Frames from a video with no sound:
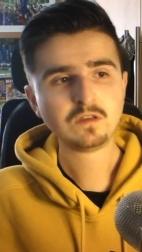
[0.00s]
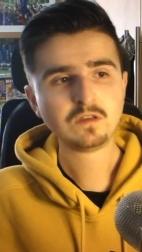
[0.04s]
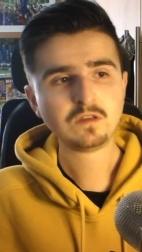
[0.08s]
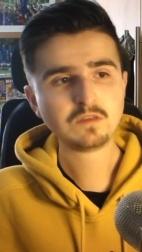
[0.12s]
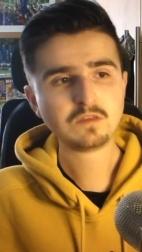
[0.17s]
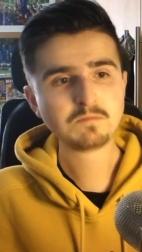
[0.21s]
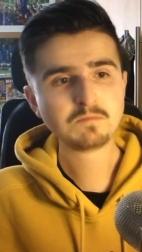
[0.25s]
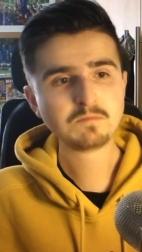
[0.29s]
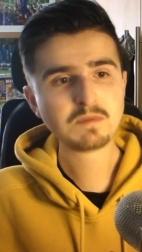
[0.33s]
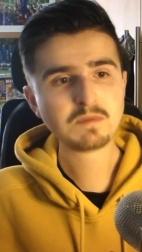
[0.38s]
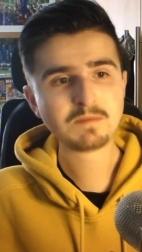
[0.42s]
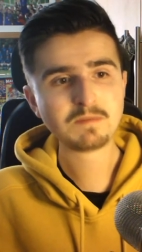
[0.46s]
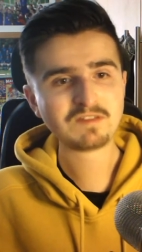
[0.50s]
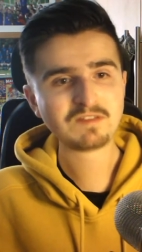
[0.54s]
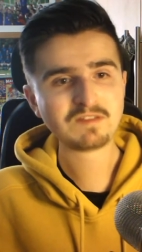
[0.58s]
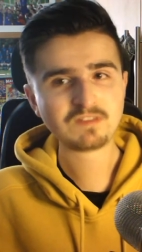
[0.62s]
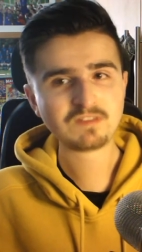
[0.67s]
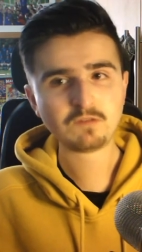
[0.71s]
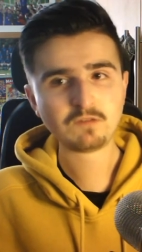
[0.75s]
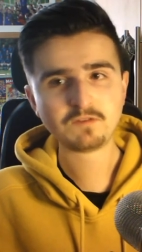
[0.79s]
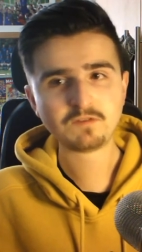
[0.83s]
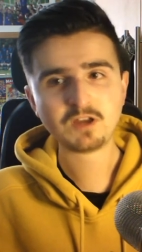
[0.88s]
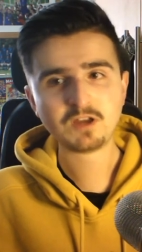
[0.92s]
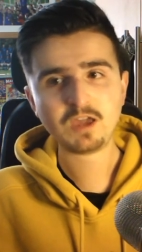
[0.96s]
Me,
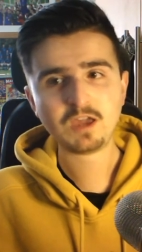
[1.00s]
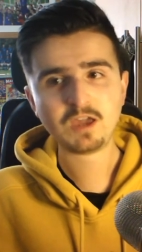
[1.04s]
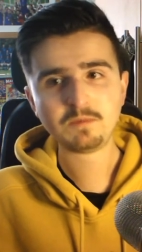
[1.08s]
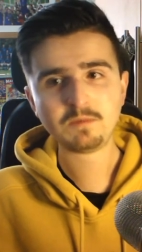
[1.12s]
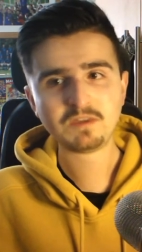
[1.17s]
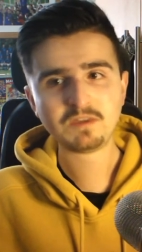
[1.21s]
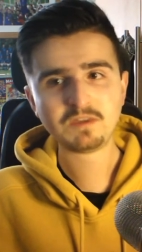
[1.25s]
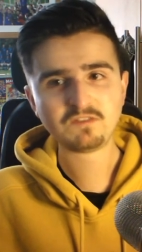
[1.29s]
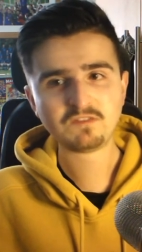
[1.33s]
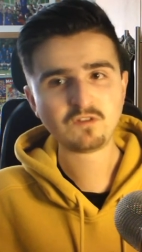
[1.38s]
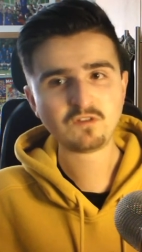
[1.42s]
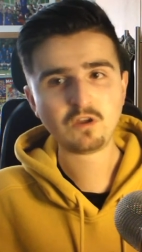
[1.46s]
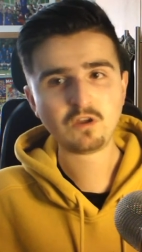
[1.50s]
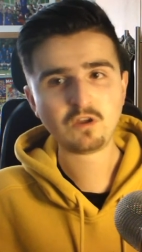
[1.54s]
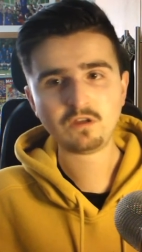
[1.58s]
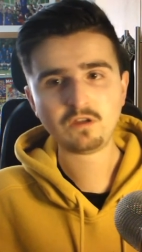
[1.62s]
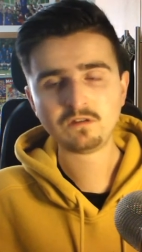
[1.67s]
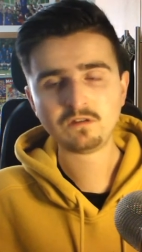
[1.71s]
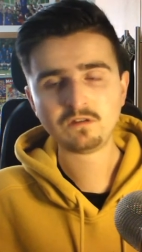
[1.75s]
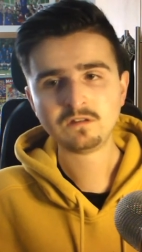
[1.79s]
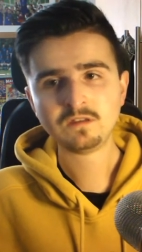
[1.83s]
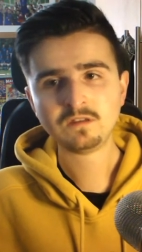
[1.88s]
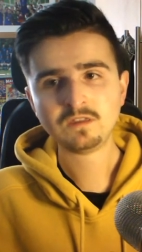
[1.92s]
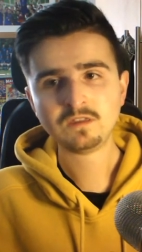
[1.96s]
Myself, and I, but it's not.
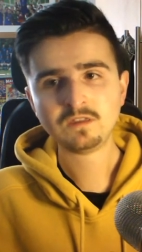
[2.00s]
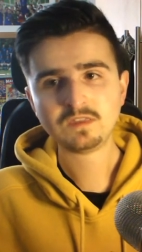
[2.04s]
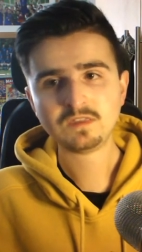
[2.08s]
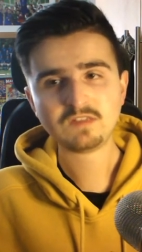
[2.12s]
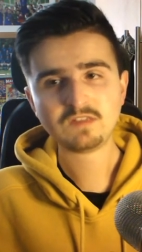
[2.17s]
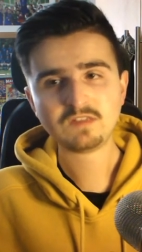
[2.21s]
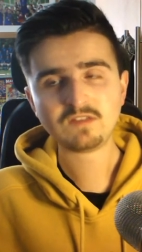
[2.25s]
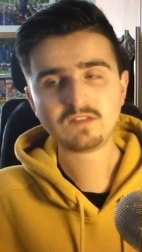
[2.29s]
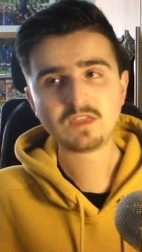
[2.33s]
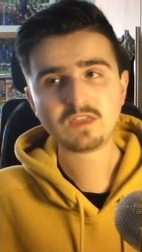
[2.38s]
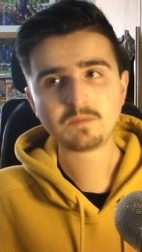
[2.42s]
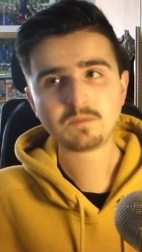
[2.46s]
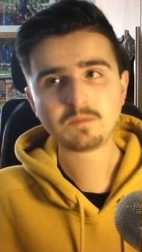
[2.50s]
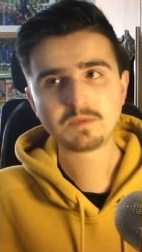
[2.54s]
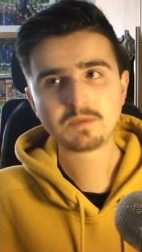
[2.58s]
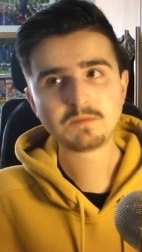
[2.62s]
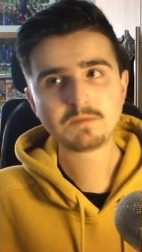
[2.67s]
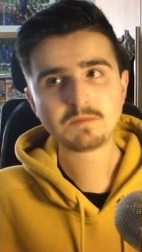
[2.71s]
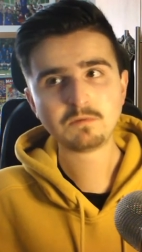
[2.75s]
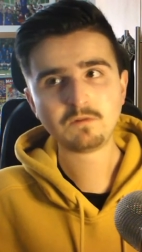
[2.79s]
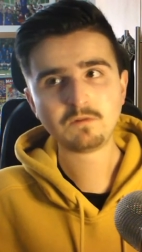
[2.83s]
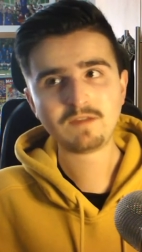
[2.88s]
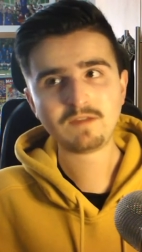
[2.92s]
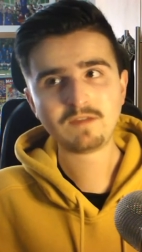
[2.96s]
It's other
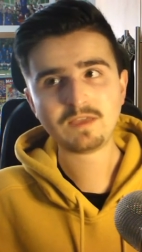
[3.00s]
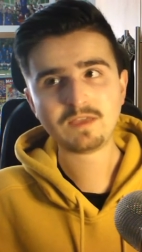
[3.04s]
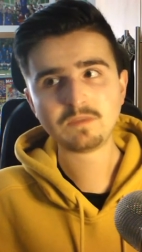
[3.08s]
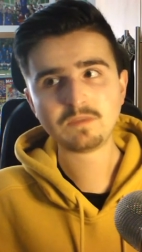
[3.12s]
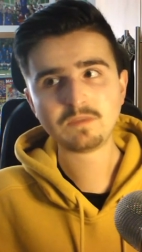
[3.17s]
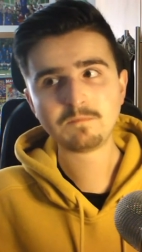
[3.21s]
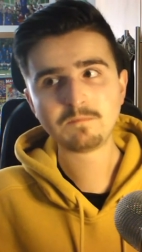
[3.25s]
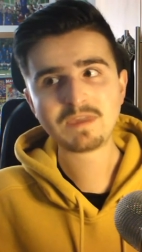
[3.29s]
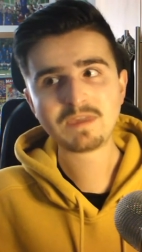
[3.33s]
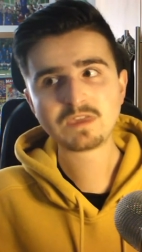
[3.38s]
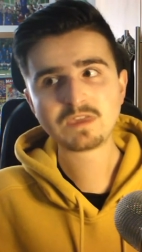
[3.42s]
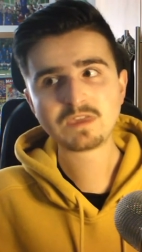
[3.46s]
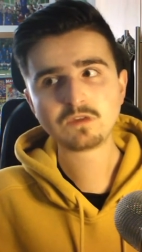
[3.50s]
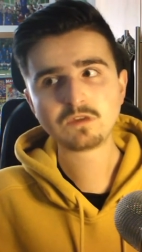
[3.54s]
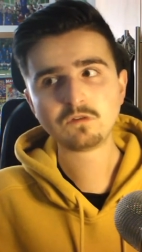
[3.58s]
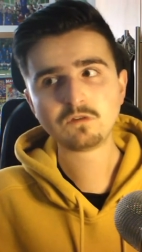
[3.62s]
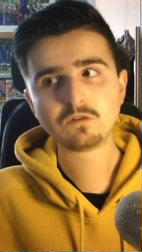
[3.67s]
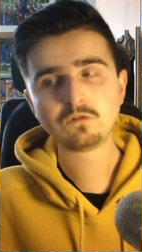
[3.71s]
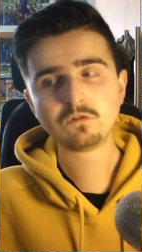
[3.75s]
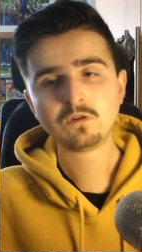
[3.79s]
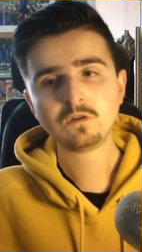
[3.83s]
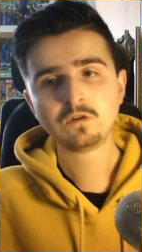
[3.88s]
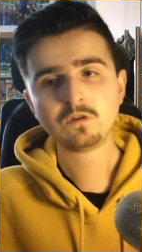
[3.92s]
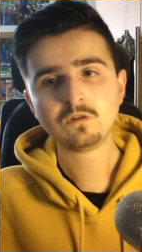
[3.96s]
people around that make
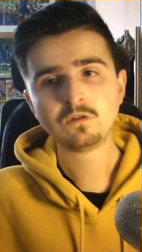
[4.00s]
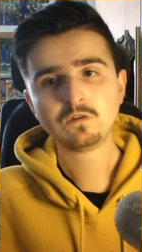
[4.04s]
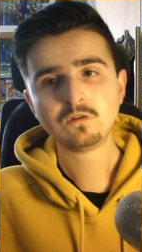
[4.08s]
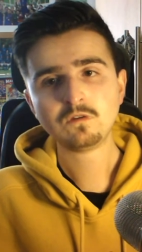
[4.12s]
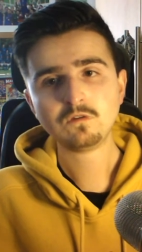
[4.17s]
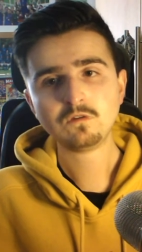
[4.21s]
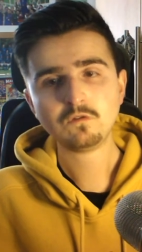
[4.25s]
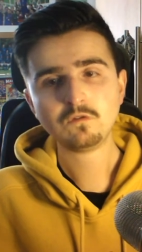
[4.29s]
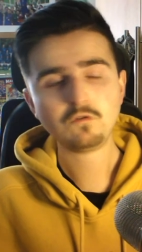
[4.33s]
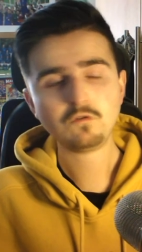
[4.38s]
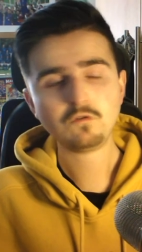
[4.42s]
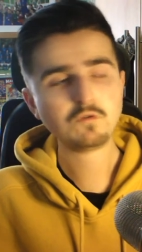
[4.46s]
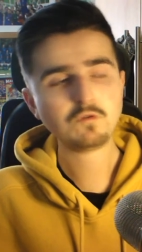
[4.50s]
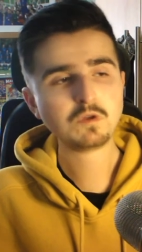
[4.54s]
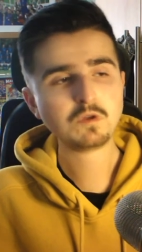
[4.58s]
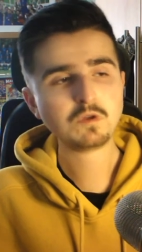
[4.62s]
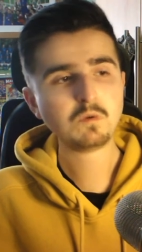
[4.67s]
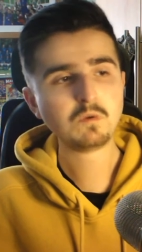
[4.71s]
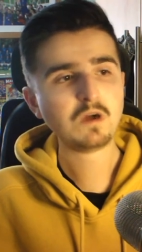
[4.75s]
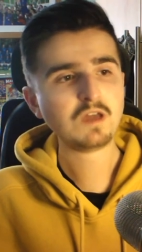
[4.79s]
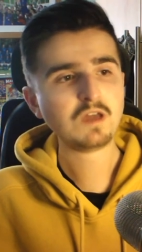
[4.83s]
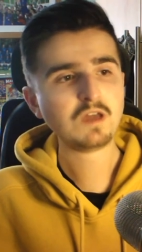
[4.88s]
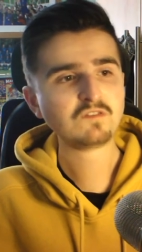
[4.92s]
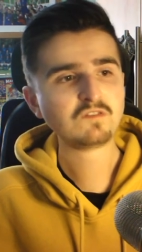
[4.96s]
you who
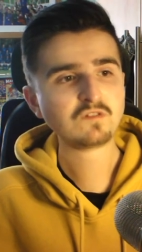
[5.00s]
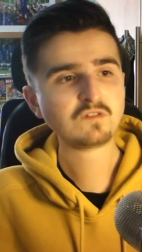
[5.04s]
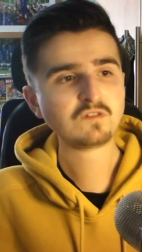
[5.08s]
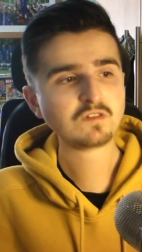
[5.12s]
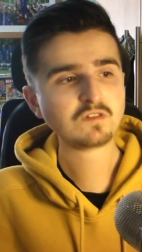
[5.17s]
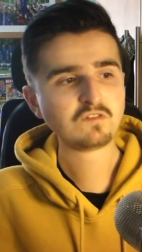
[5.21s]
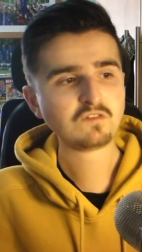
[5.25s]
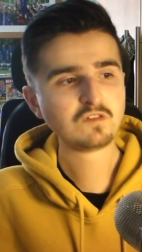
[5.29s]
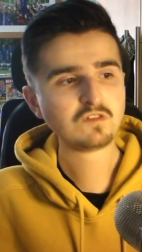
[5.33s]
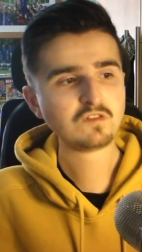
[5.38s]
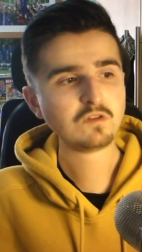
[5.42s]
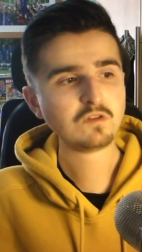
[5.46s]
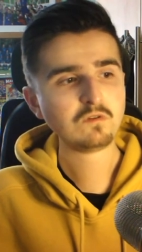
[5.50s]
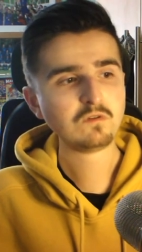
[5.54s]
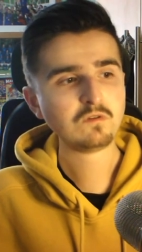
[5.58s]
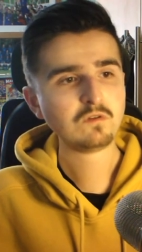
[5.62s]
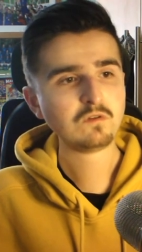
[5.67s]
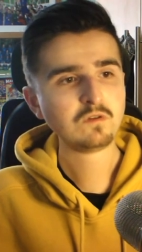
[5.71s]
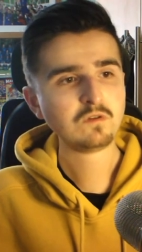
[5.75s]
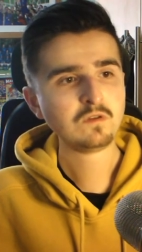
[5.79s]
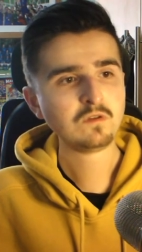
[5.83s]
you are. It's not just you.